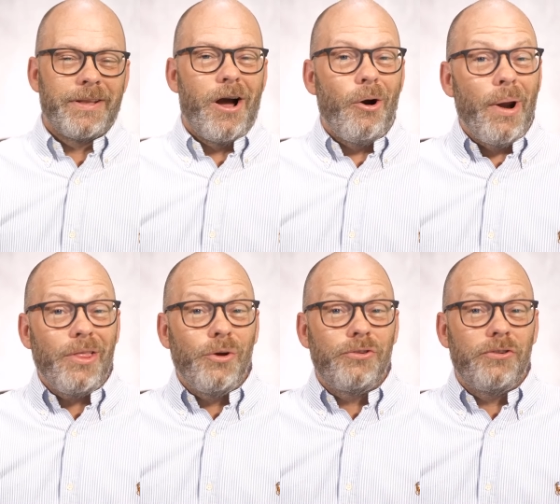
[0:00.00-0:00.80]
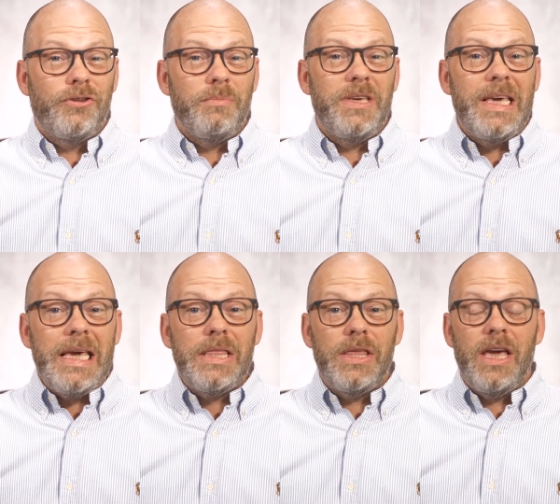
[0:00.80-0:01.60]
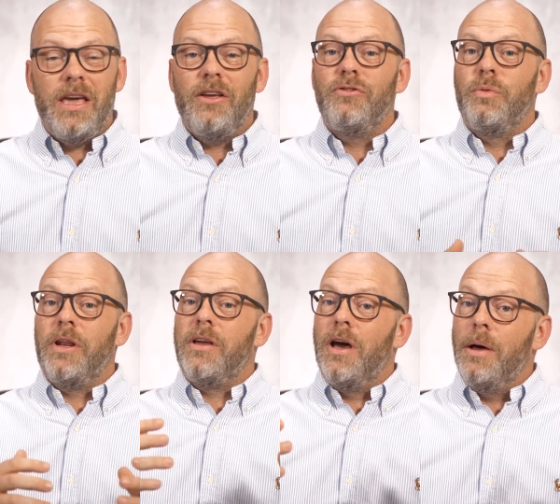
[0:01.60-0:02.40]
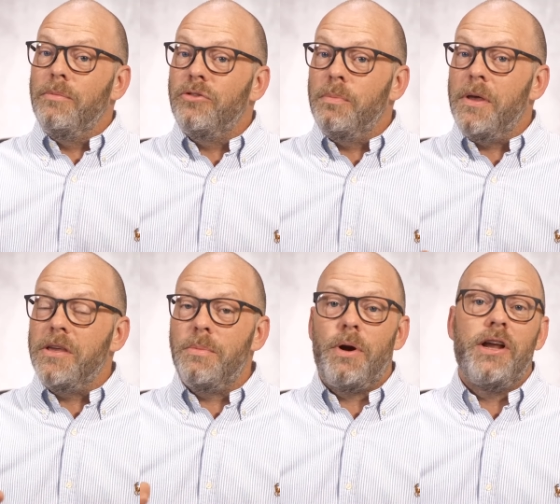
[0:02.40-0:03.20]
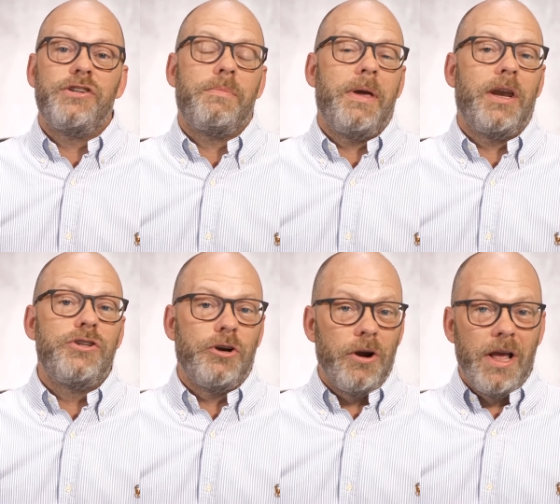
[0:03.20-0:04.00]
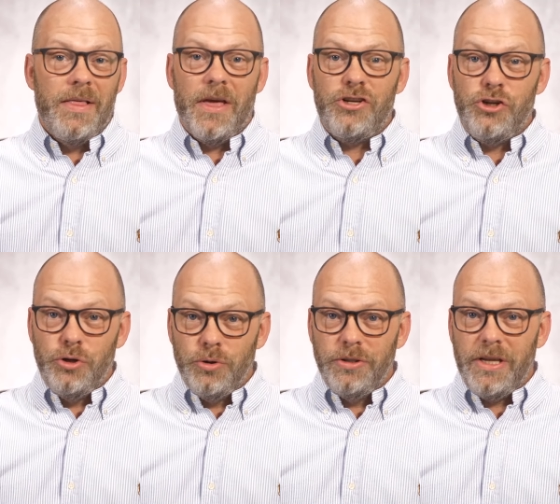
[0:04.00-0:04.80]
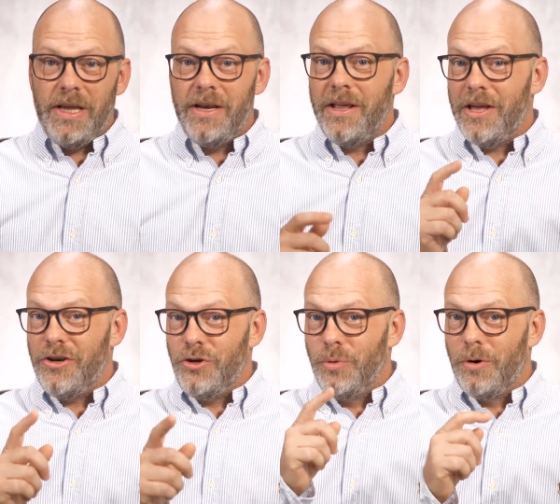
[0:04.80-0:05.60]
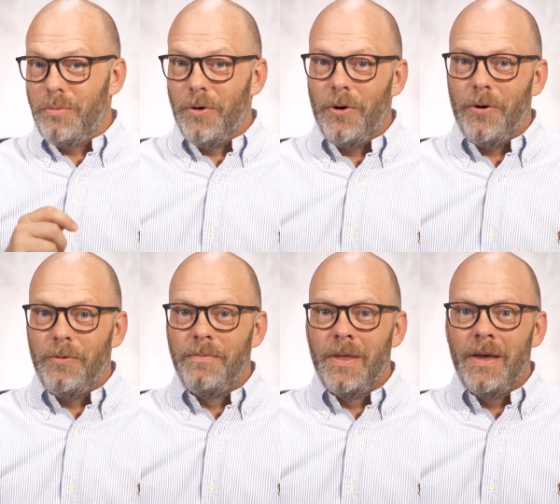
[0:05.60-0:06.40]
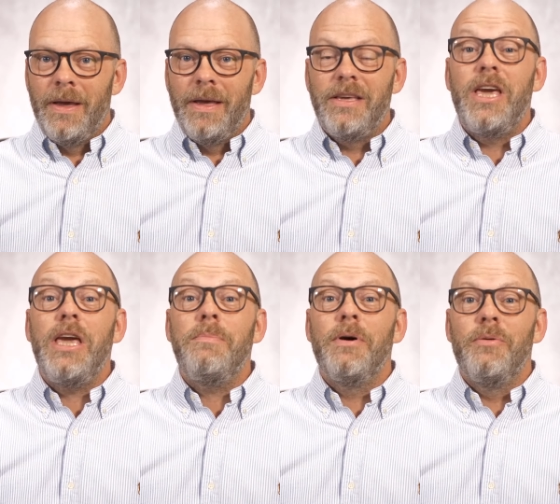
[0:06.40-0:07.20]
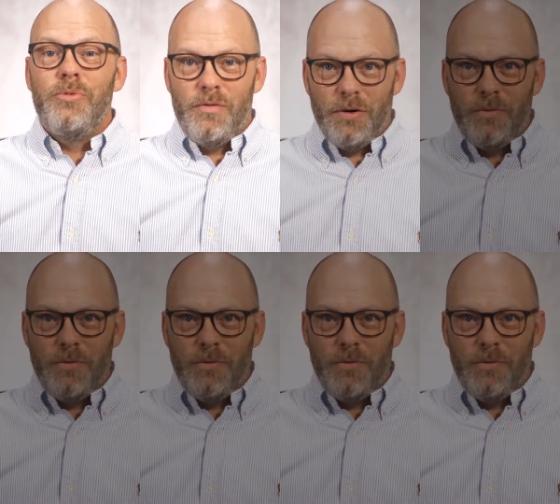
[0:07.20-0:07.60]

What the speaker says: All right, those are some key things when it comes to being a project manager that you'll need in your role. Keep moving